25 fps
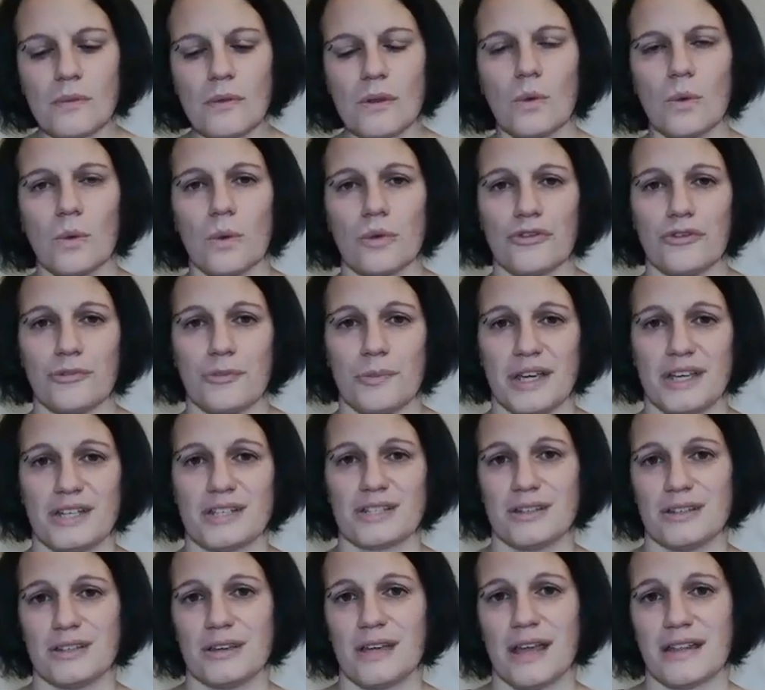
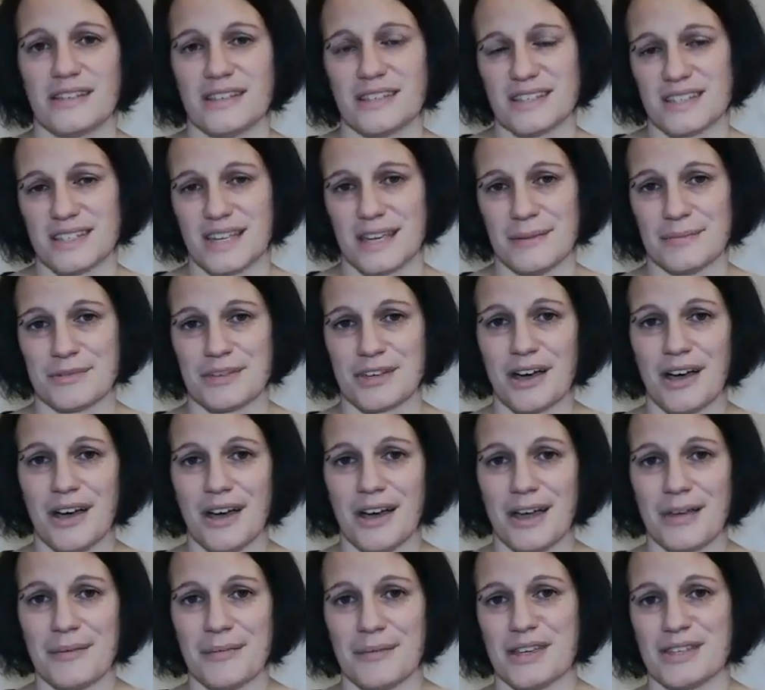automation at the same
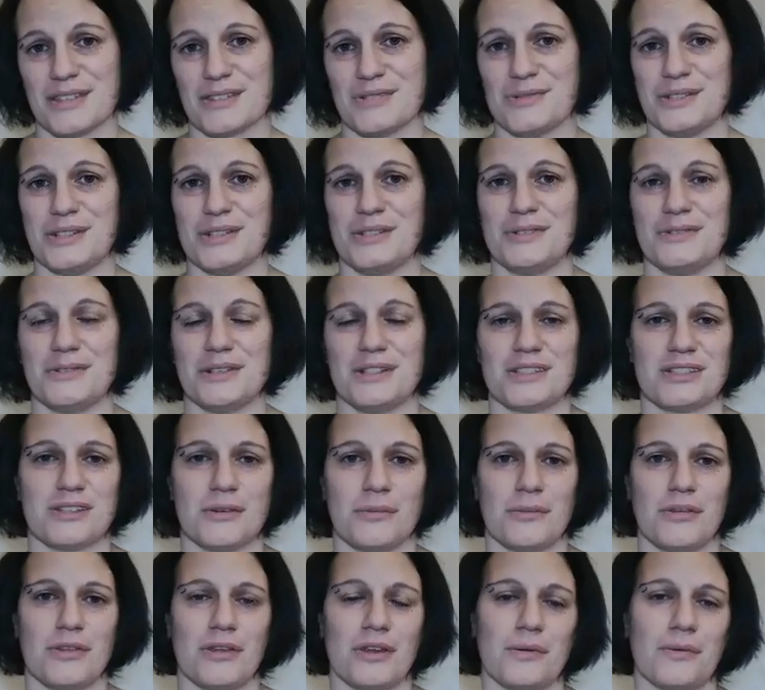time as we're doing
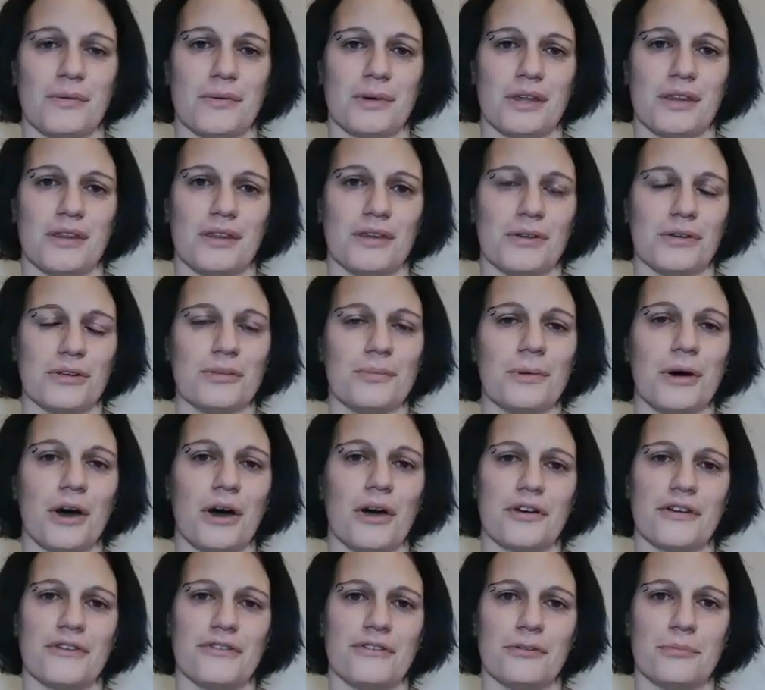something with the other
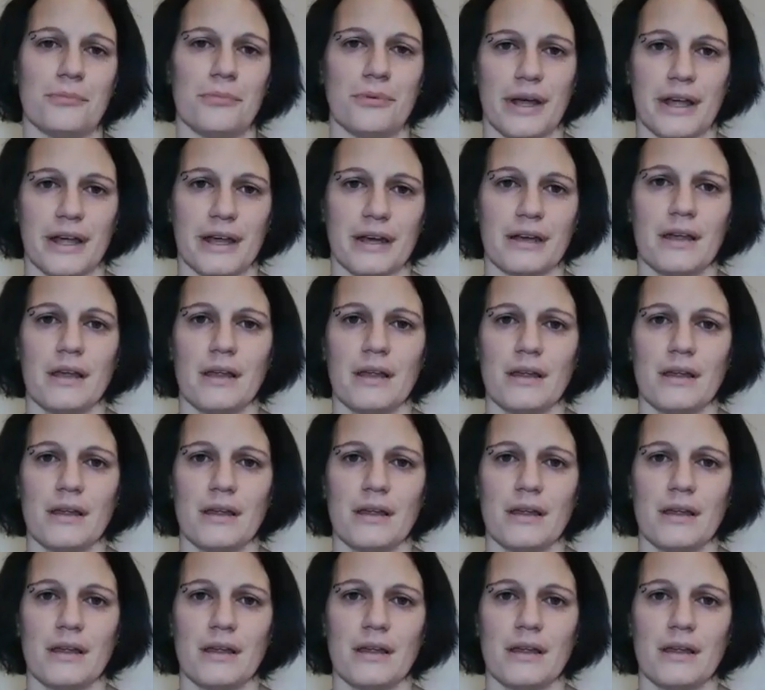part of the brain,